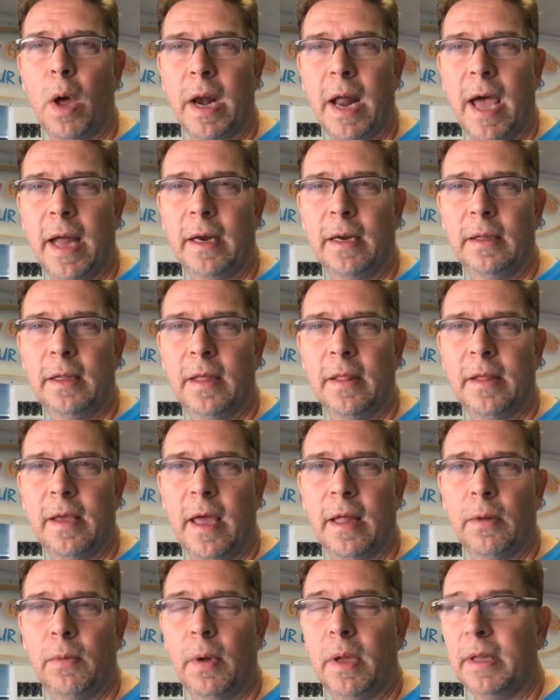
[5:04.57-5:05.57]
100 is
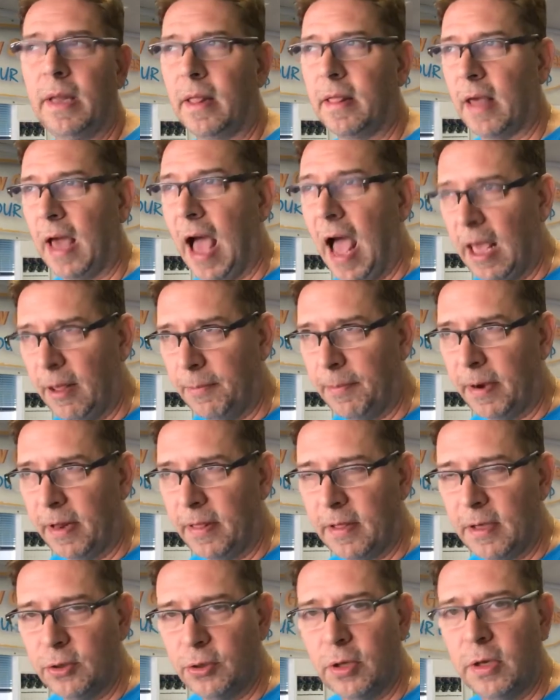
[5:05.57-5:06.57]
the other one, that's a high
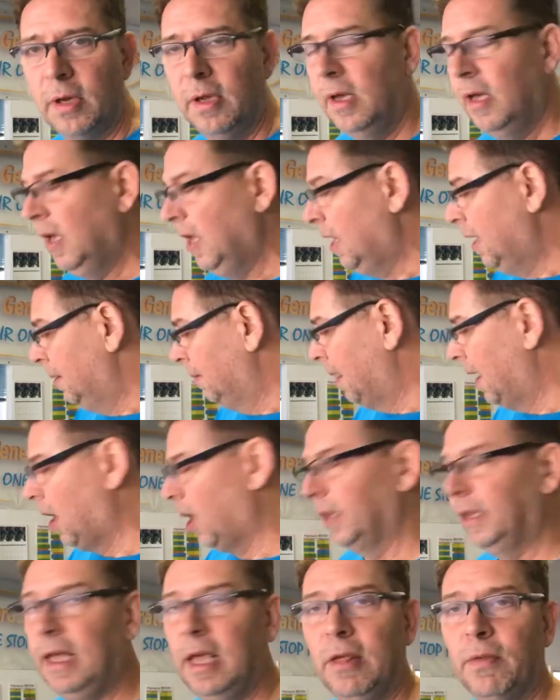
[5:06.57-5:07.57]
precision. And
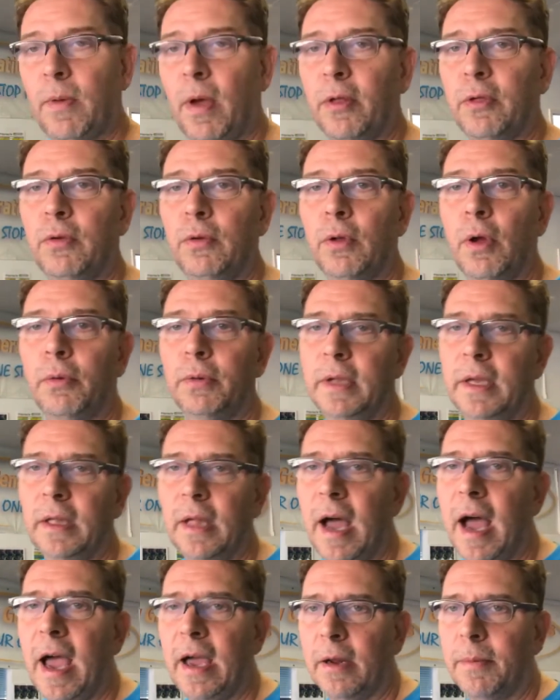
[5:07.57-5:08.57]
on these ones you don't
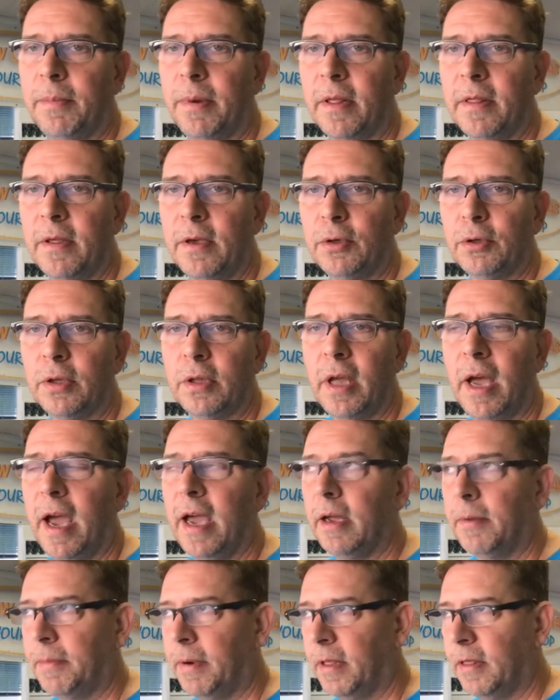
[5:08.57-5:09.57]
need a higher precision. The
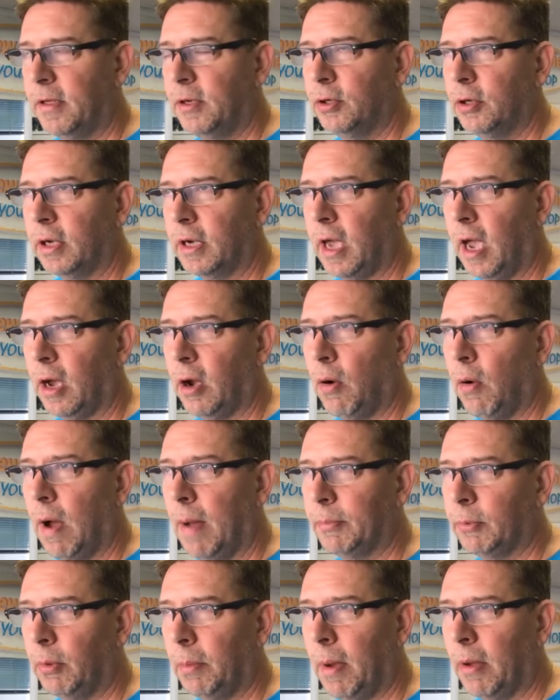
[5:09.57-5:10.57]
higher precision can go
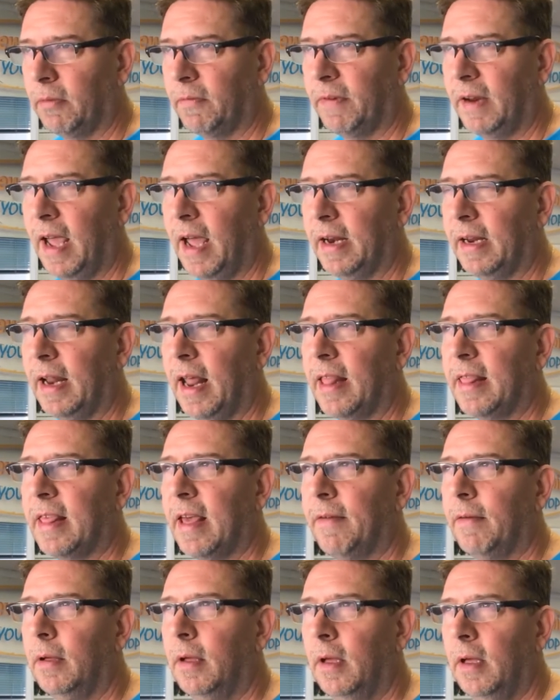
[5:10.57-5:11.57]
up to about
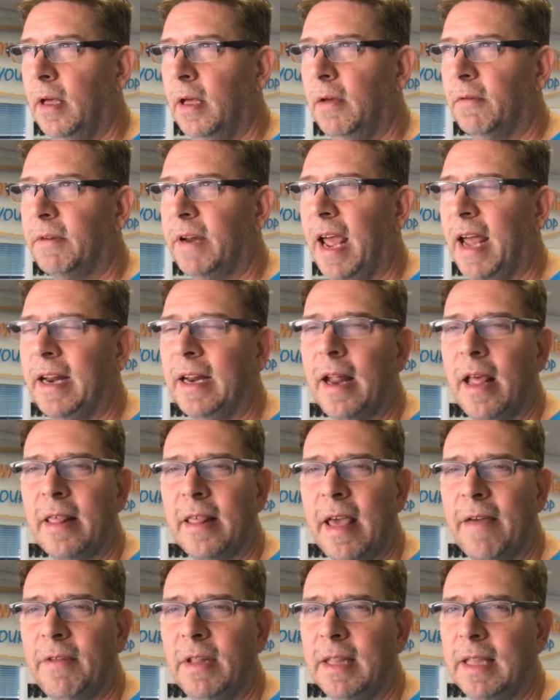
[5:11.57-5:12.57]
307
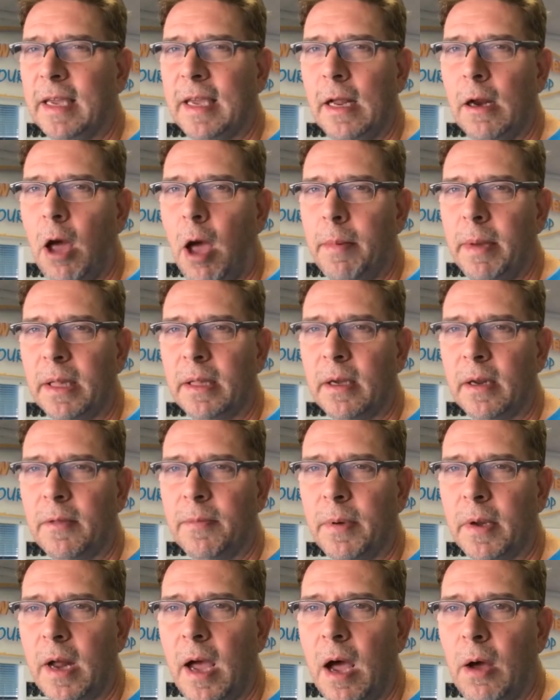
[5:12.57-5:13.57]
370
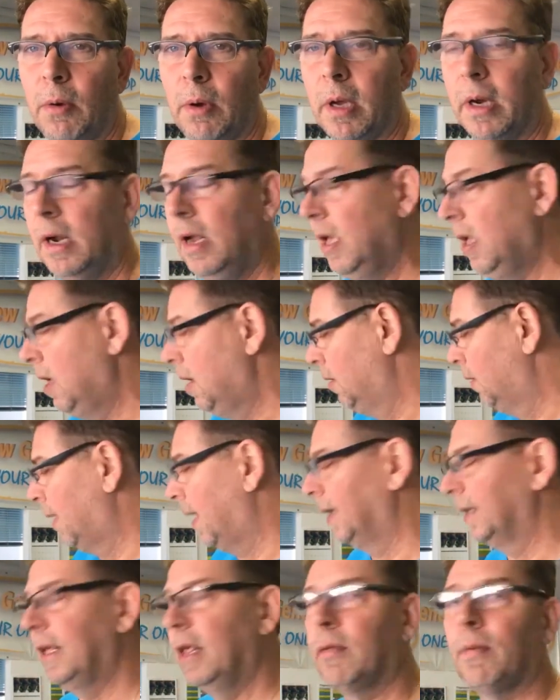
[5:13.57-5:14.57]
kilometers per hour,
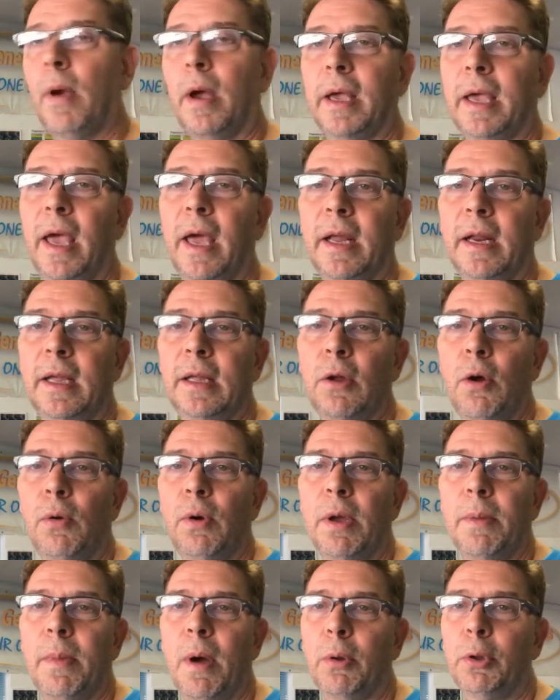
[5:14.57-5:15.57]
while this one can read
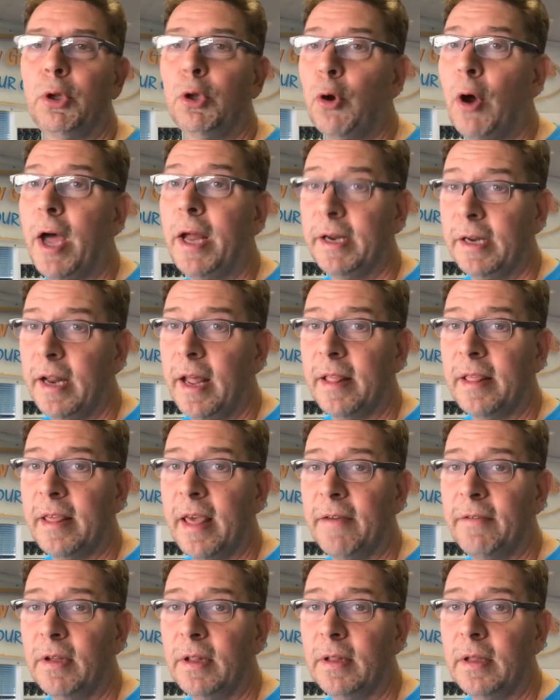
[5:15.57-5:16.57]
only about
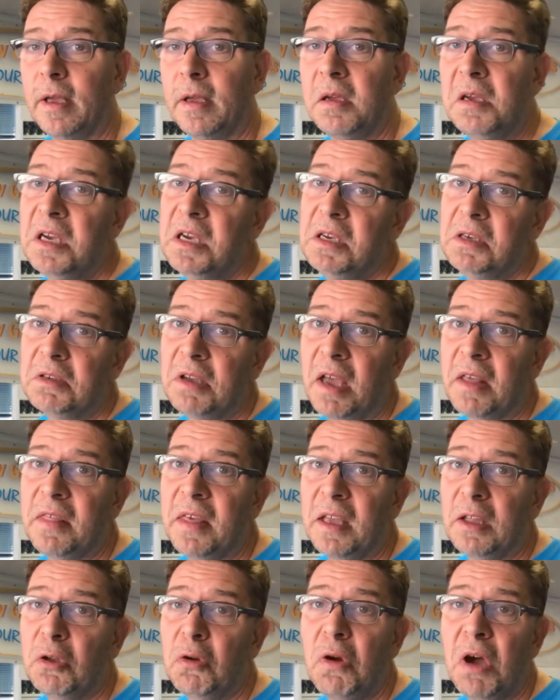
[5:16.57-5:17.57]
270. I
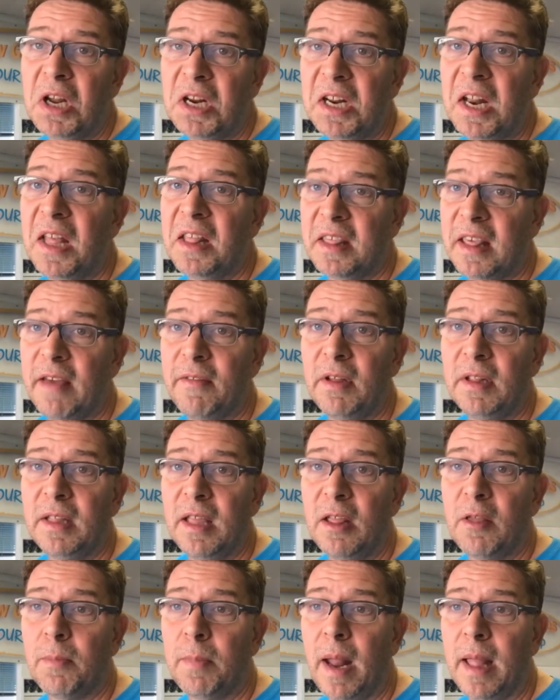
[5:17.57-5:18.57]
think
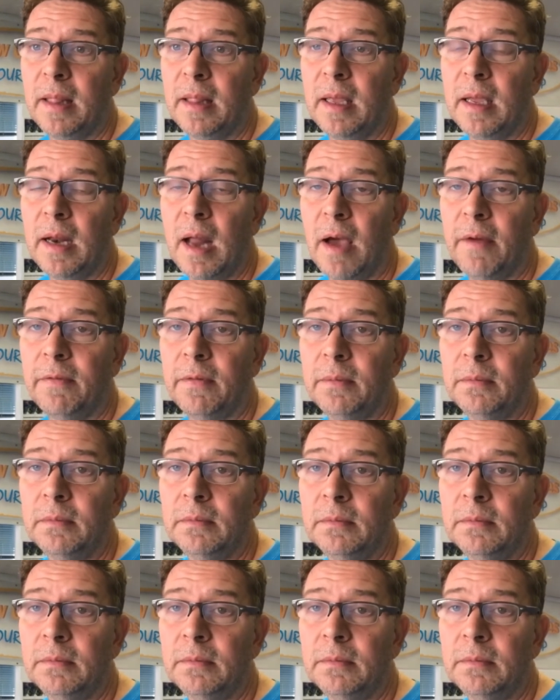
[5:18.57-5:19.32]
270 is plenty enough.